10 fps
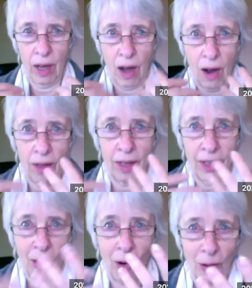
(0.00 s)
the
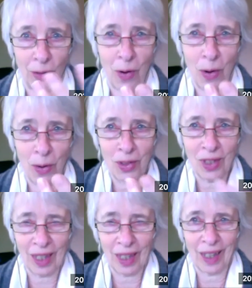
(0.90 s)
art of
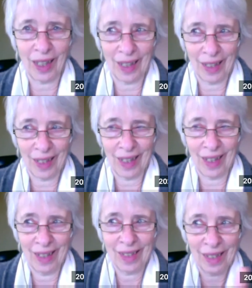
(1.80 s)
hosting,
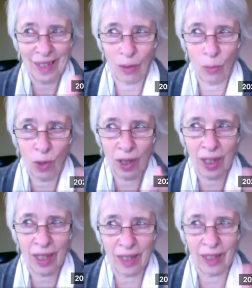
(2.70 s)
is like, what
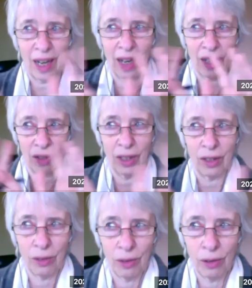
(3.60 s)
is it that you need
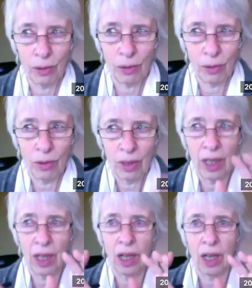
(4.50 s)
to do
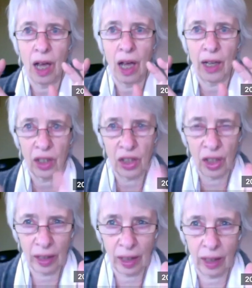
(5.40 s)

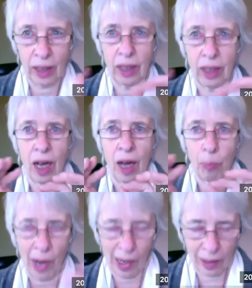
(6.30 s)
energetically and
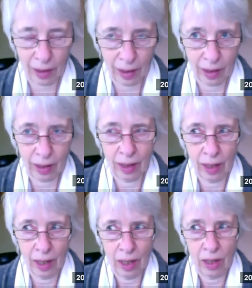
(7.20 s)
practically
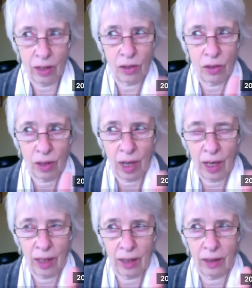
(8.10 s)
so that
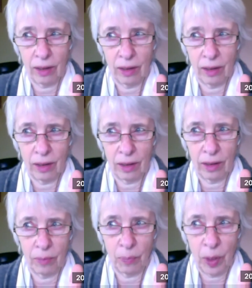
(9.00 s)

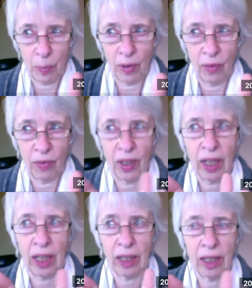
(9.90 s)
people feel
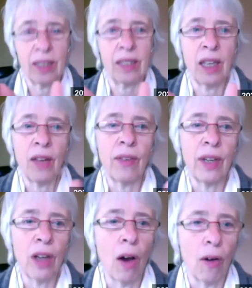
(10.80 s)
at least safe
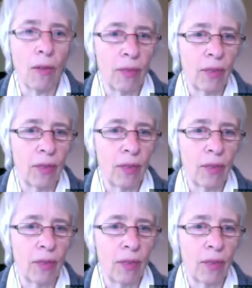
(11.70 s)
enough